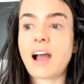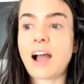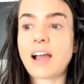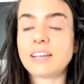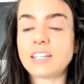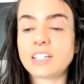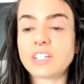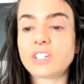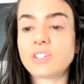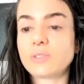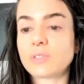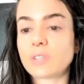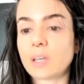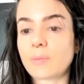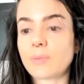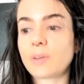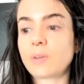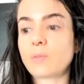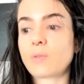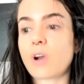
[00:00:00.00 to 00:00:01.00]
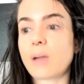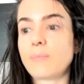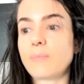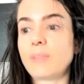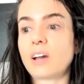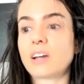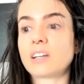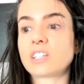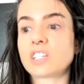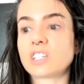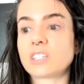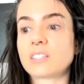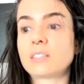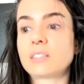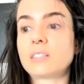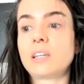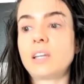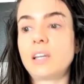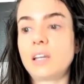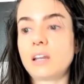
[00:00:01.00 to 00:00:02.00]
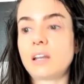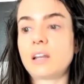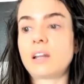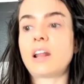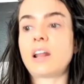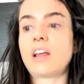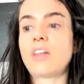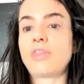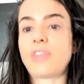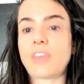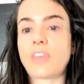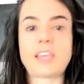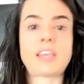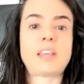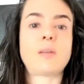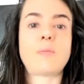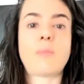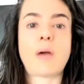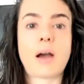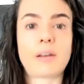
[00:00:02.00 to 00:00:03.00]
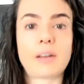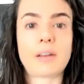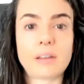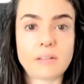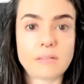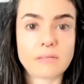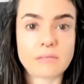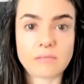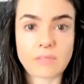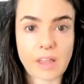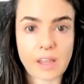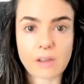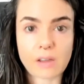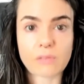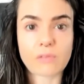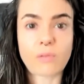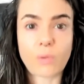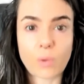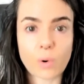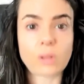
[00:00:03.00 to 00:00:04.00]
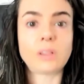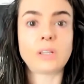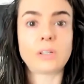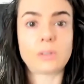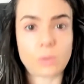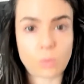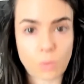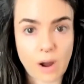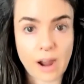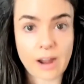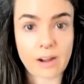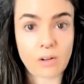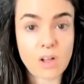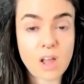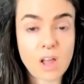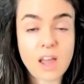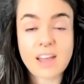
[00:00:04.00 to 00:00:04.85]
do something where I'm not just sitting in it and thinking about it, like, for a little while.